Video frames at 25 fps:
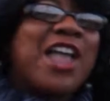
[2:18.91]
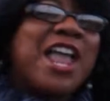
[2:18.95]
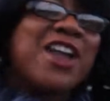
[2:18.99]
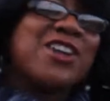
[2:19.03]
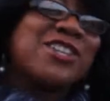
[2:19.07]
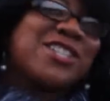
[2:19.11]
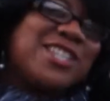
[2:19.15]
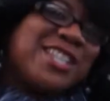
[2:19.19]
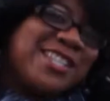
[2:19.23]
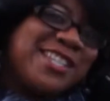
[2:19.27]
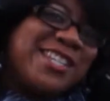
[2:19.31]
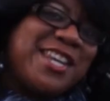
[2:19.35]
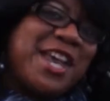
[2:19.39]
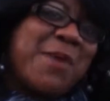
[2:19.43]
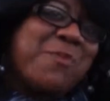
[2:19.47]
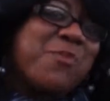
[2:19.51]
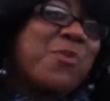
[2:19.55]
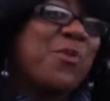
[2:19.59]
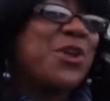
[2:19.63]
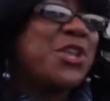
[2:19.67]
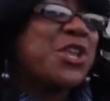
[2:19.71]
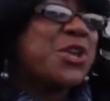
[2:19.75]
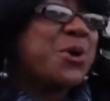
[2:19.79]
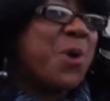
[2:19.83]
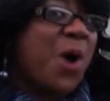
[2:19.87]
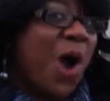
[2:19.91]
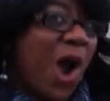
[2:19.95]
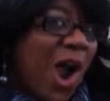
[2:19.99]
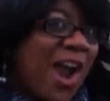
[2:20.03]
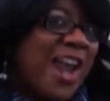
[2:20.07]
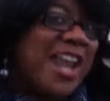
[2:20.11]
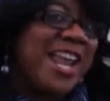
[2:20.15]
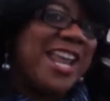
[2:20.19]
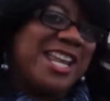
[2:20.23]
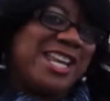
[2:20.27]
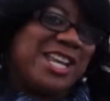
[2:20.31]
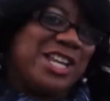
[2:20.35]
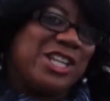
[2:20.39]
here's a tip when you
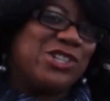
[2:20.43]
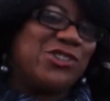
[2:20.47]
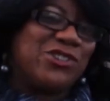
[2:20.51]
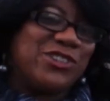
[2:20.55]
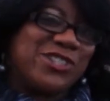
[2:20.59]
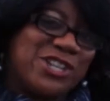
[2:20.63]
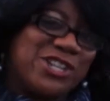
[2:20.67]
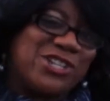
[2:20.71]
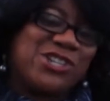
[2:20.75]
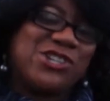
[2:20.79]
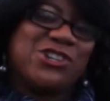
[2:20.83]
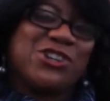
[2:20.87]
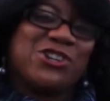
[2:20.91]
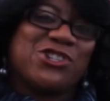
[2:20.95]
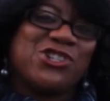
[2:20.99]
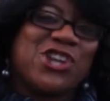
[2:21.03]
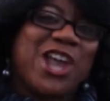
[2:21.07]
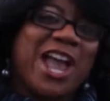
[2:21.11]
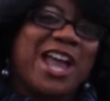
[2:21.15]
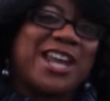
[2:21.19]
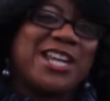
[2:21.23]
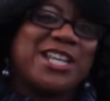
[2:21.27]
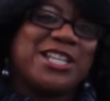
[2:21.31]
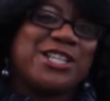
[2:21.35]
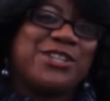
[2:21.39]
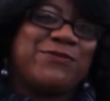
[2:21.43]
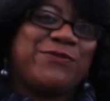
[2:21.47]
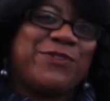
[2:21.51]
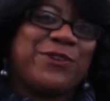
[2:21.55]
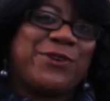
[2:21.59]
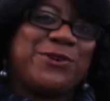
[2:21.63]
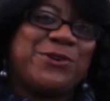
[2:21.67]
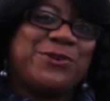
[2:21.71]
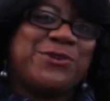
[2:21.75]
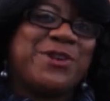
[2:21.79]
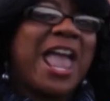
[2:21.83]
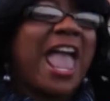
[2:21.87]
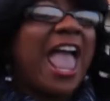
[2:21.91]
are eating traditional Chinese
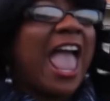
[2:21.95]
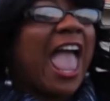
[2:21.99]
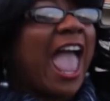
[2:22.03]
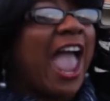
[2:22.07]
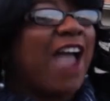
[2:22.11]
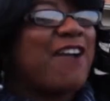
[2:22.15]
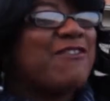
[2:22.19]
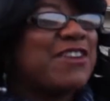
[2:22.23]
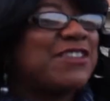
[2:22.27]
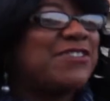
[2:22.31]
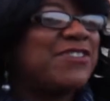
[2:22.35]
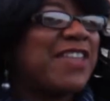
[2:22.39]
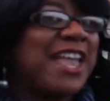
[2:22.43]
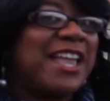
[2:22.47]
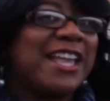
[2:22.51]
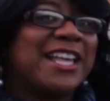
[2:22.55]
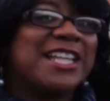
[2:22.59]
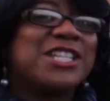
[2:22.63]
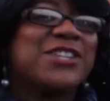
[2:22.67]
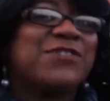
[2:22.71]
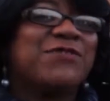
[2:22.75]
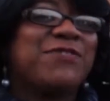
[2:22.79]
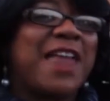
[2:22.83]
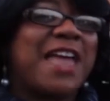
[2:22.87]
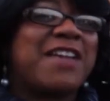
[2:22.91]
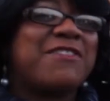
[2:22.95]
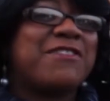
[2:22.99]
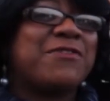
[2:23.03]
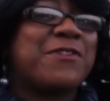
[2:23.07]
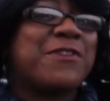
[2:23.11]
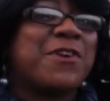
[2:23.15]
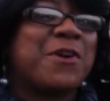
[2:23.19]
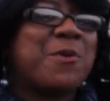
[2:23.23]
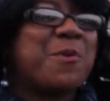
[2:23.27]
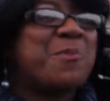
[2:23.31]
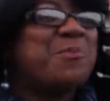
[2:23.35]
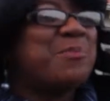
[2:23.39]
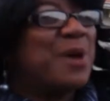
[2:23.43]
food, everything is
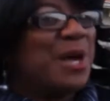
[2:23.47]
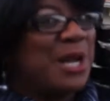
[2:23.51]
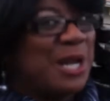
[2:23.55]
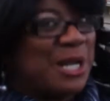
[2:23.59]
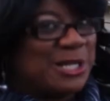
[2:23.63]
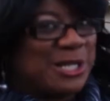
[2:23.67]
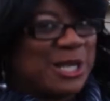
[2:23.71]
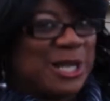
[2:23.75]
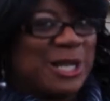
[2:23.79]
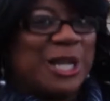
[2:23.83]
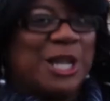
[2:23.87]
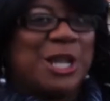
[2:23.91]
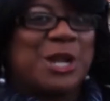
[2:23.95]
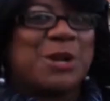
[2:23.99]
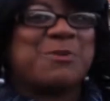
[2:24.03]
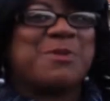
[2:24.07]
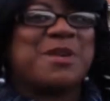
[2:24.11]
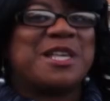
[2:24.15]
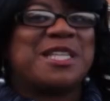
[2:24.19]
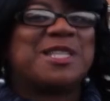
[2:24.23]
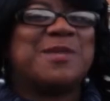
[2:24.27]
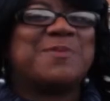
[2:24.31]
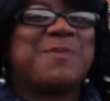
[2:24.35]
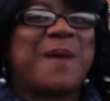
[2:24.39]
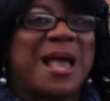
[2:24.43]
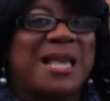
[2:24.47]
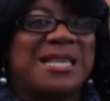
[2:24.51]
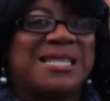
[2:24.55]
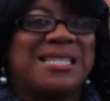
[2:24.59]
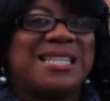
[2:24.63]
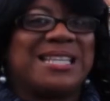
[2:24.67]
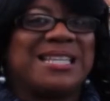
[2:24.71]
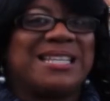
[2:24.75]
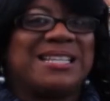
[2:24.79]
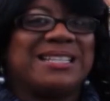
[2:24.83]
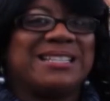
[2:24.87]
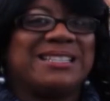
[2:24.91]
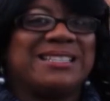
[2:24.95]
flavorful, but it's a little bit
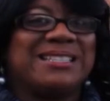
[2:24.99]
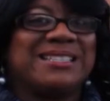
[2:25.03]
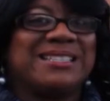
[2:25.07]
spicy.